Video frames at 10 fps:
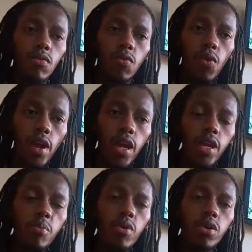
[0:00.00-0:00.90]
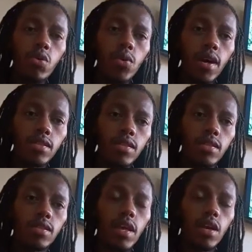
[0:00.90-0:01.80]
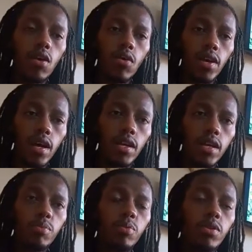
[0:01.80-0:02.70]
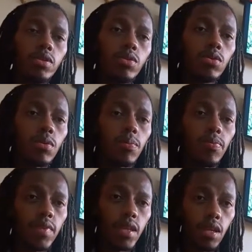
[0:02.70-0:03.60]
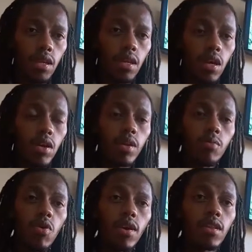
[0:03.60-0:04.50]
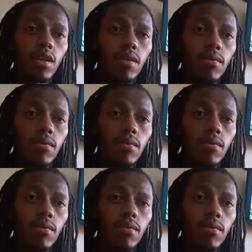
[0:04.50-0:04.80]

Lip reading: For anybody who can say or can lead people to Caroline Mwatha.